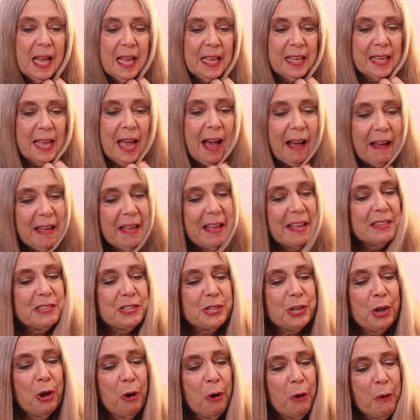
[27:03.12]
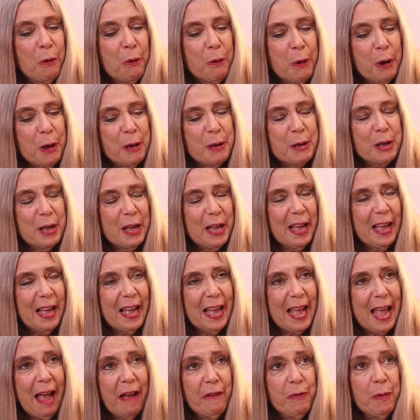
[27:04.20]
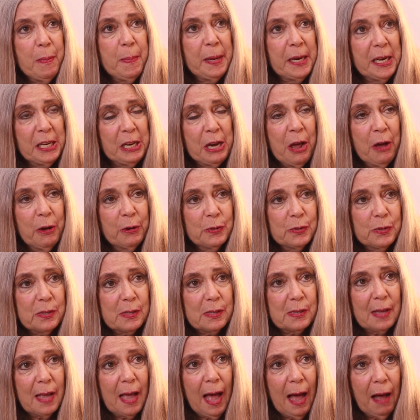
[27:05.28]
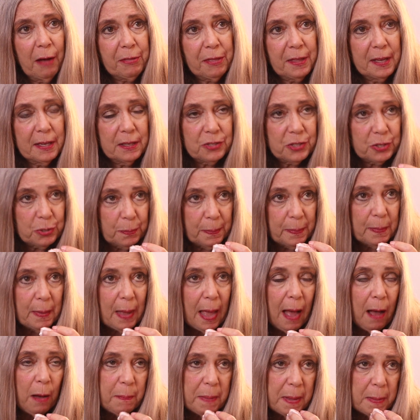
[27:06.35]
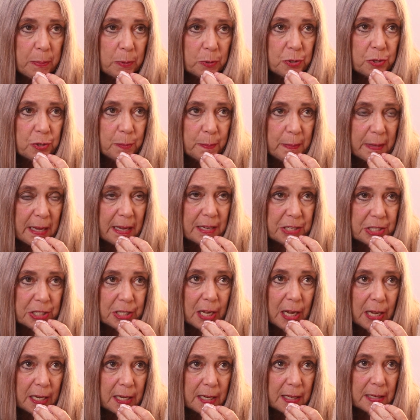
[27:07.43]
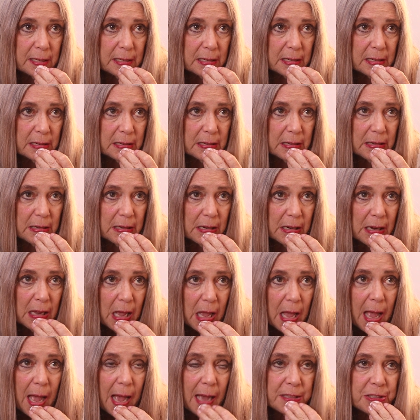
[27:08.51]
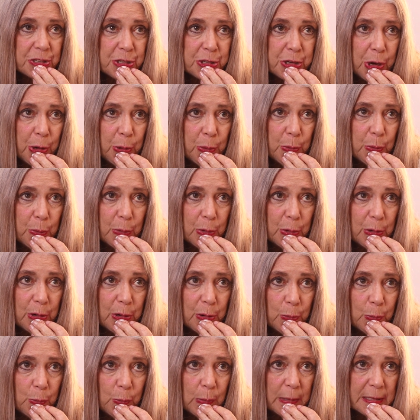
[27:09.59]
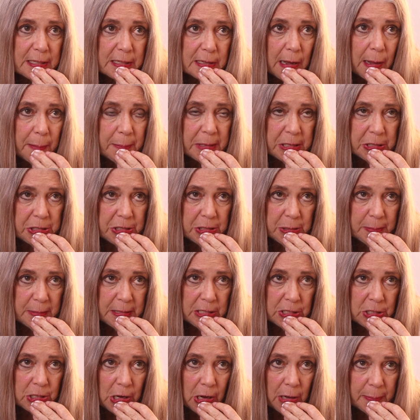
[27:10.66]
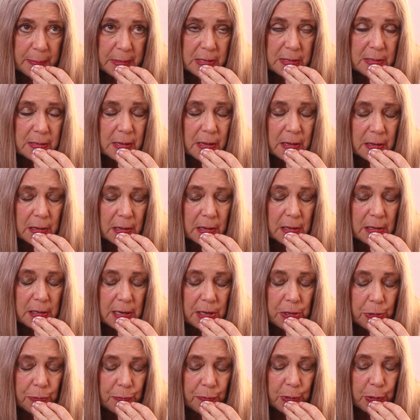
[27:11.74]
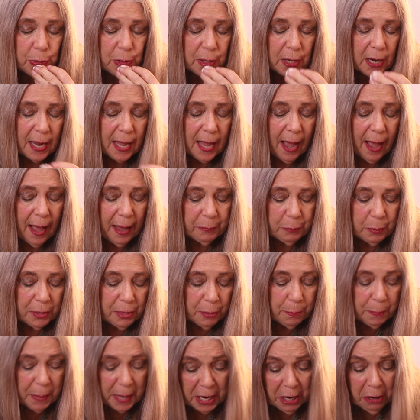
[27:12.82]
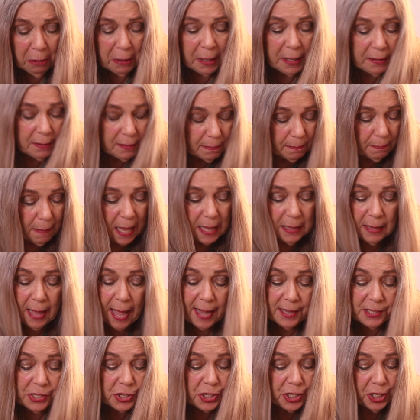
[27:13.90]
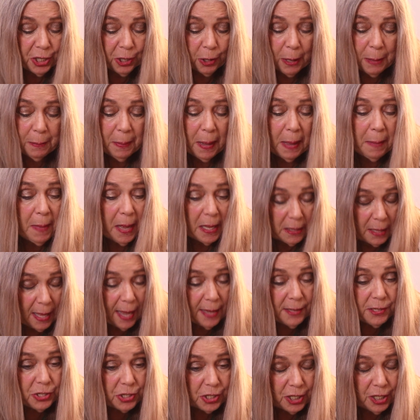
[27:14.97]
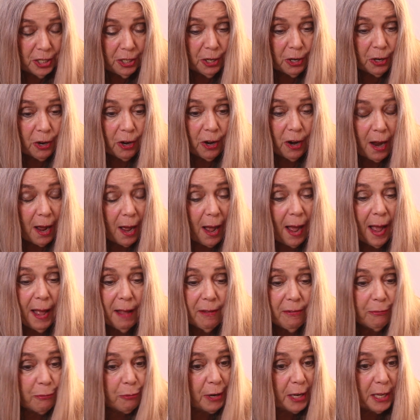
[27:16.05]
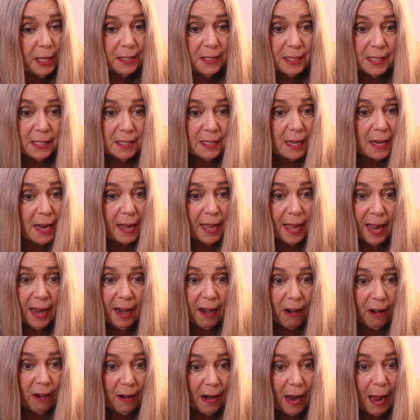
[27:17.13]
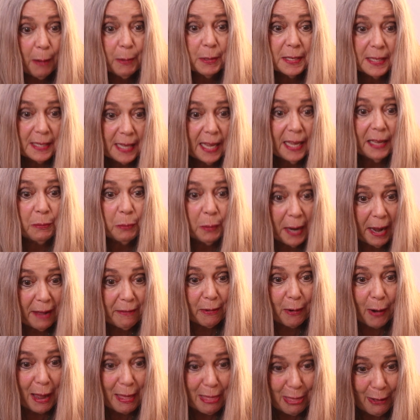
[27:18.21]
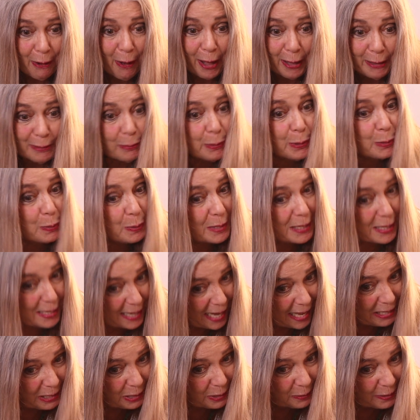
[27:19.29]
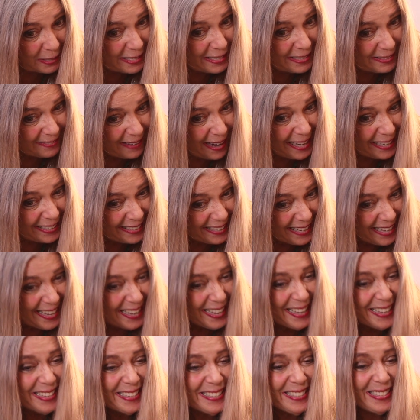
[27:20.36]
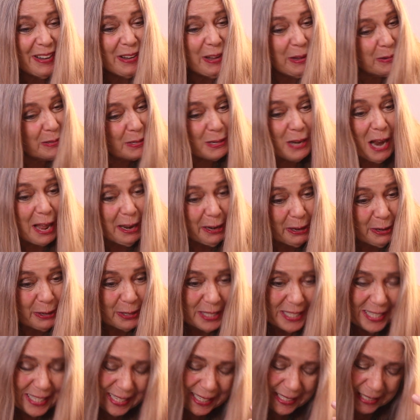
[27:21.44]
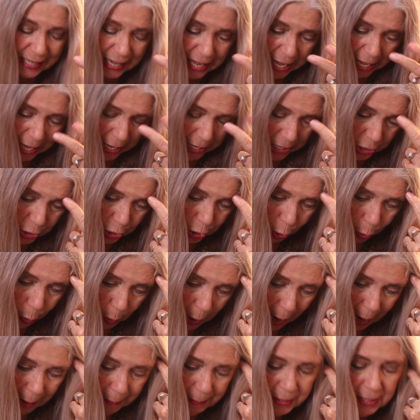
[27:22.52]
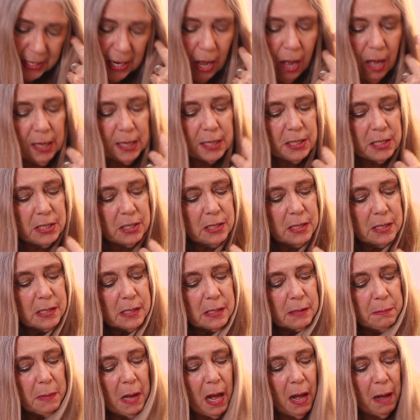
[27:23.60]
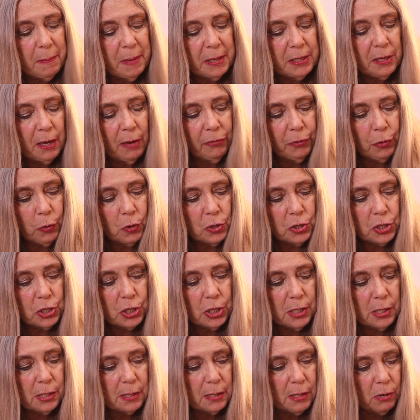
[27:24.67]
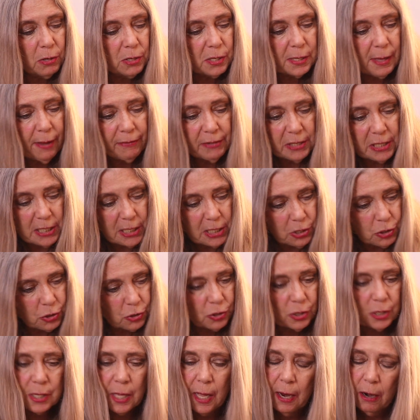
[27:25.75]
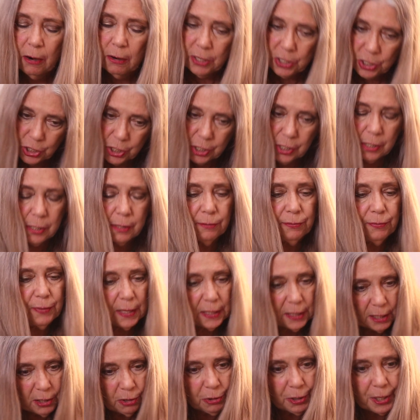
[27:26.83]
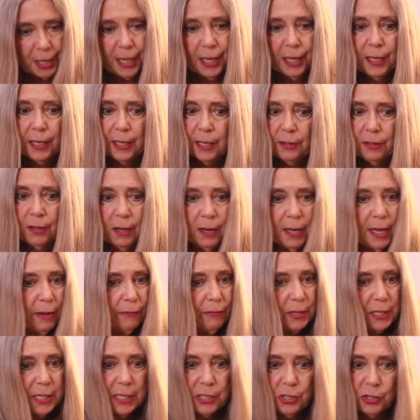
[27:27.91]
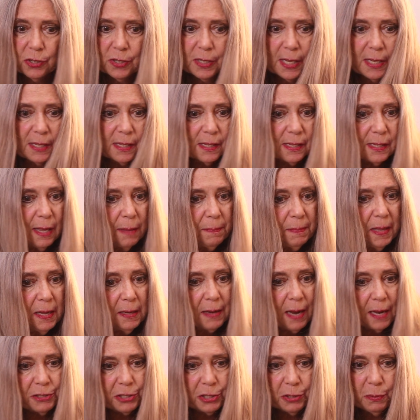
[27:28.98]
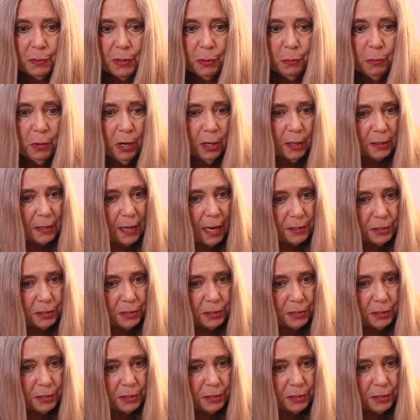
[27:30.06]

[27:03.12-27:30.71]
Yeah, so everybody knows how people should be educated. And so what's coming to me, Tom, is an interview that I had with a parent my last year. And by my last year, I freaking did not care. I was saying whatever I thought, which was dangerous, right? So it was not a good scene. So I'm talking to this mom, and of course there are 7 teachers there, and she's defending her kid, and every teacher says the same thing, not doing the work.